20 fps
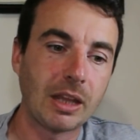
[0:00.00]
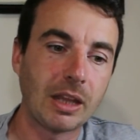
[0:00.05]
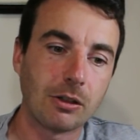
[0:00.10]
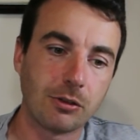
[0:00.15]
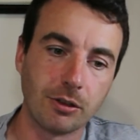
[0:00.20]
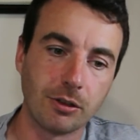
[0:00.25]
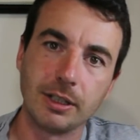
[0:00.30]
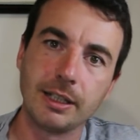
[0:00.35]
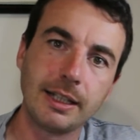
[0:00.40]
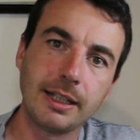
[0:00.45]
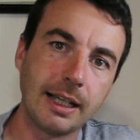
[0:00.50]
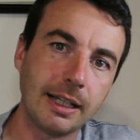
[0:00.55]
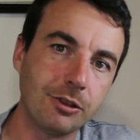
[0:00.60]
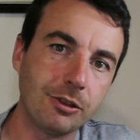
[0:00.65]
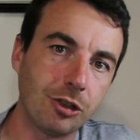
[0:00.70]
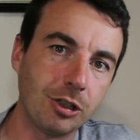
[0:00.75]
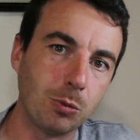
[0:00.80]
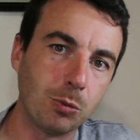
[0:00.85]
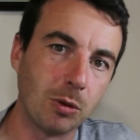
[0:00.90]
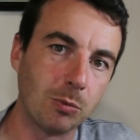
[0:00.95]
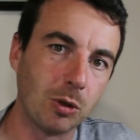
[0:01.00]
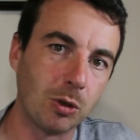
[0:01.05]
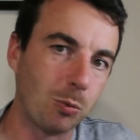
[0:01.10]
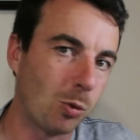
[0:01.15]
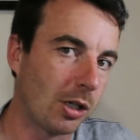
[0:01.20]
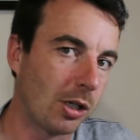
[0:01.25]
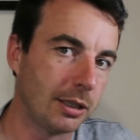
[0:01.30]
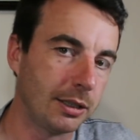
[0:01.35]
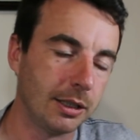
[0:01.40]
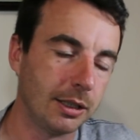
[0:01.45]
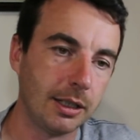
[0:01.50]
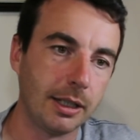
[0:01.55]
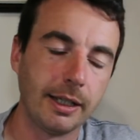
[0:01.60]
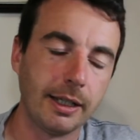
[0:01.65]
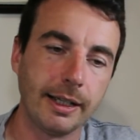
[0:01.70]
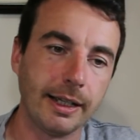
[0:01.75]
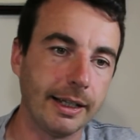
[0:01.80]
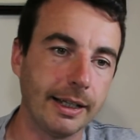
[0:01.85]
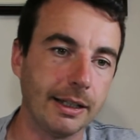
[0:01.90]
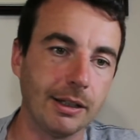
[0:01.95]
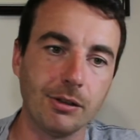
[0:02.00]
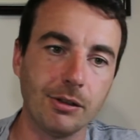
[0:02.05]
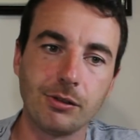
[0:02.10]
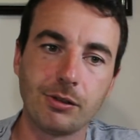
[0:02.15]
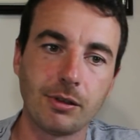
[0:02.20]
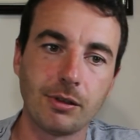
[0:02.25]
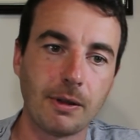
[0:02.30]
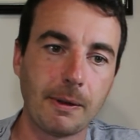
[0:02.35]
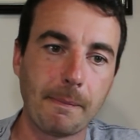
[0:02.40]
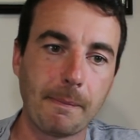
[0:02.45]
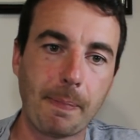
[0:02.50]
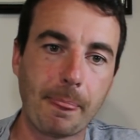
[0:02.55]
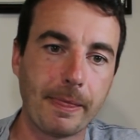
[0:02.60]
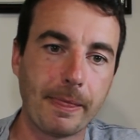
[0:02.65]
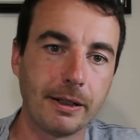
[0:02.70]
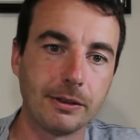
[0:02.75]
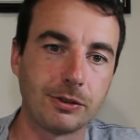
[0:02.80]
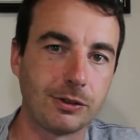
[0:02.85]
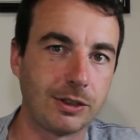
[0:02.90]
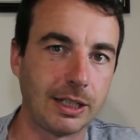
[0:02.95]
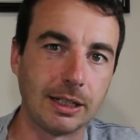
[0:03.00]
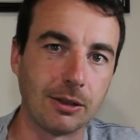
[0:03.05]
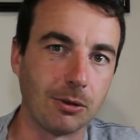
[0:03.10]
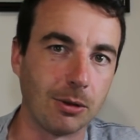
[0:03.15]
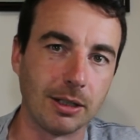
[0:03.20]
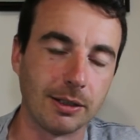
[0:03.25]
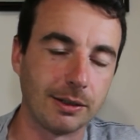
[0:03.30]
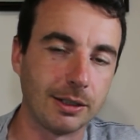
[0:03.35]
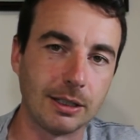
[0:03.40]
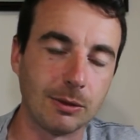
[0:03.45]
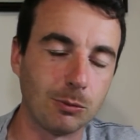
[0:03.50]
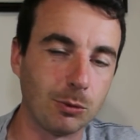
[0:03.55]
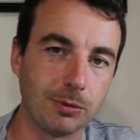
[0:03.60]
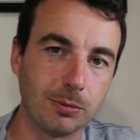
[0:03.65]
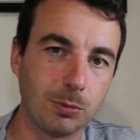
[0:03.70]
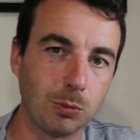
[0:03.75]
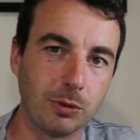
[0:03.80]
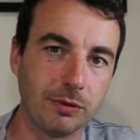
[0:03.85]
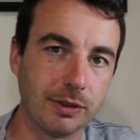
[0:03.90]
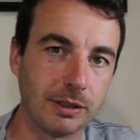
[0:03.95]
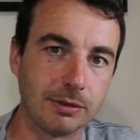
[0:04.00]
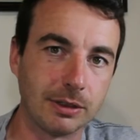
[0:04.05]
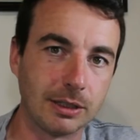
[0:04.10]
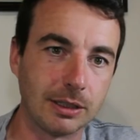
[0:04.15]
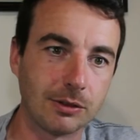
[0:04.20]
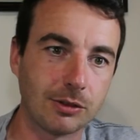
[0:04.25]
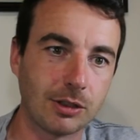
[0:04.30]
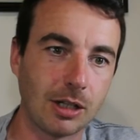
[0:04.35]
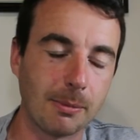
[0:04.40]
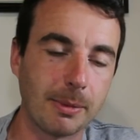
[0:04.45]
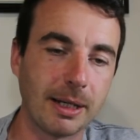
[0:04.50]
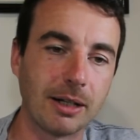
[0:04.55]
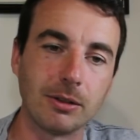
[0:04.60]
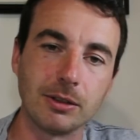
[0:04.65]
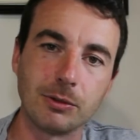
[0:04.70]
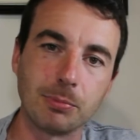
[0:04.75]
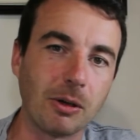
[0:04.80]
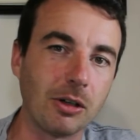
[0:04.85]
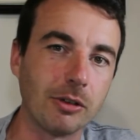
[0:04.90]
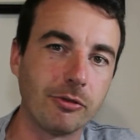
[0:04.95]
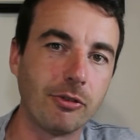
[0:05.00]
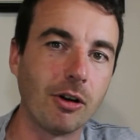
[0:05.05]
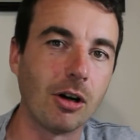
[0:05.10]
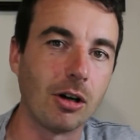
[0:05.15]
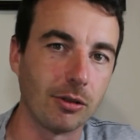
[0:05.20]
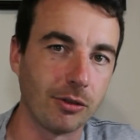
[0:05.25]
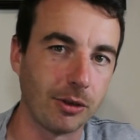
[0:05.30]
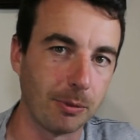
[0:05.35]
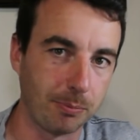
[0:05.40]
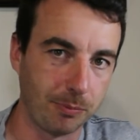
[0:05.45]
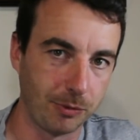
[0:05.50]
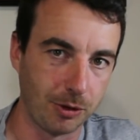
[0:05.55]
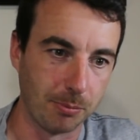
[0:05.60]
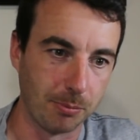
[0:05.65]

Certainly the HE111 is still, I think, with everything that's come out, is by far the